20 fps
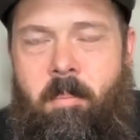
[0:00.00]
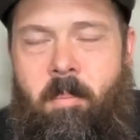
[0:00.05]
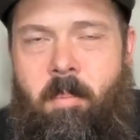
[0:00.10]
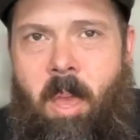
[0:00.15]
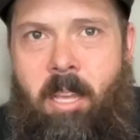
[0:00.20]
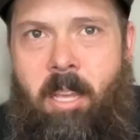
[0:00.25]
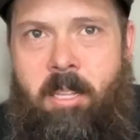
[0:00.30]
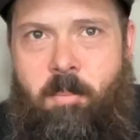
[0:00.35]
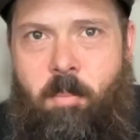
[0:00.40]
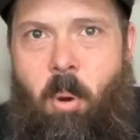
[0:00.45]

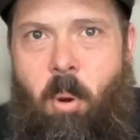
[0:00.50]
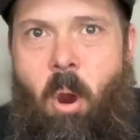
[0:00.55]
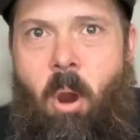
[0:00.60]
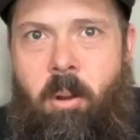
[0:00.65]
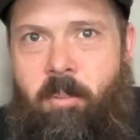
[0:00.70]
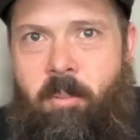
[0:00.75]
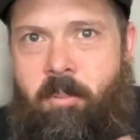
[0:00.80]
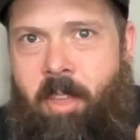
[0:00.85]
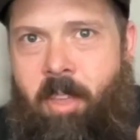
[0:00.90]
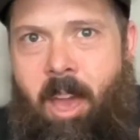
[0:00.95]
as
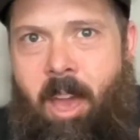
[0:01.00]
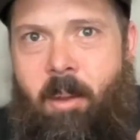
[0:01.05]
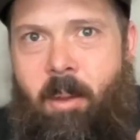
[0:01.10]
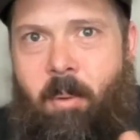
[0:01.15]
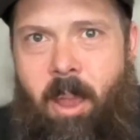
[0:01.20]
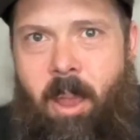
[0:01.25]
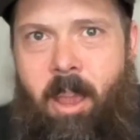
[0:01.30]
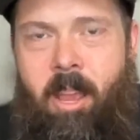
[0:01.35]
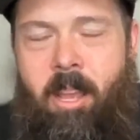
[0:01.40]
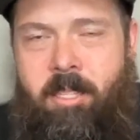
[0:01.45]
part of that,
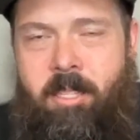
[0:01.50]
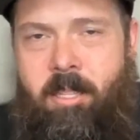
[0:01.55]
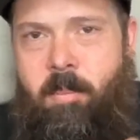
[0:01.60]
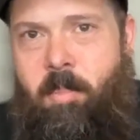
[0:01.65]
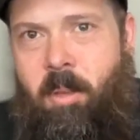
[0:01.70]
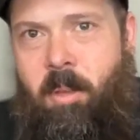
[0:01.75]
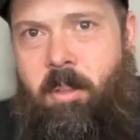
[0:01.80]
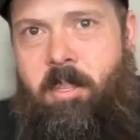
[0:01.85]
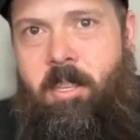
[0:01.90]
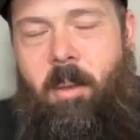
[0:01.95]
right? Because it
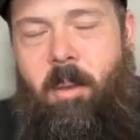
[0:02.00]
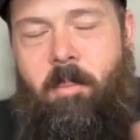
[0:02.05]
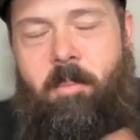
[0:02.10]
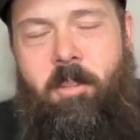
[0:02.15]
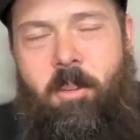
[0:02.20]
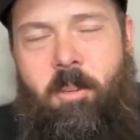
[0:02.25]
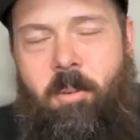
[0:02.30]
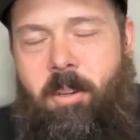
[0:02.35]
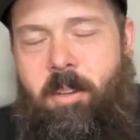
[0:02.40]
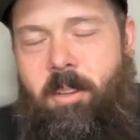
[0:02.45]
built up
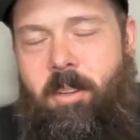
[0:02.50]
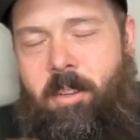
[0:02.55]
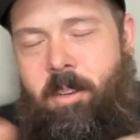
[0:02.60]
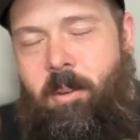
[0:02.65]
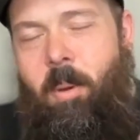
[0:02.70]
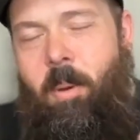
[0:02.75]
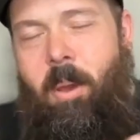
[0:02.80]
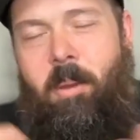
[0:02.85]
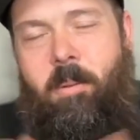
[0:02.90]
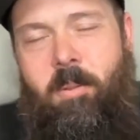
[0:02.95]
to it.
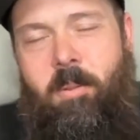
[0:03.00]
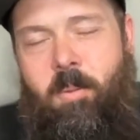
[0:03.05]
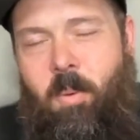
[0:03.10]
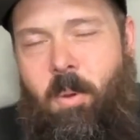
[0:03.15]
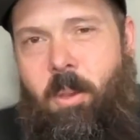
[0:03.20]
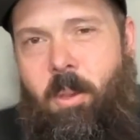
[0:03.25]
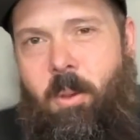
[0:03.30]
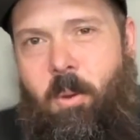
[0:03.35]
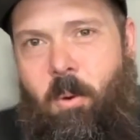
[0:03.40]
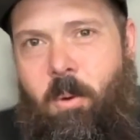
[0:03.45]
Anyway, it was
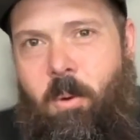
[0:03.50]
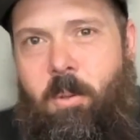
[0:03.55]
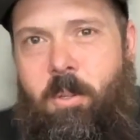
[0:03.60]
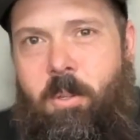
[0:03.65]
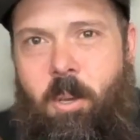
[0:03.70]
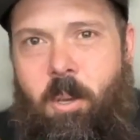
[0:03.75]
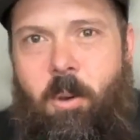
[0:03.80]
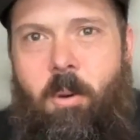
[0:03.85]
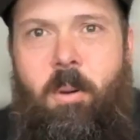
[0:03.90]
really cool. So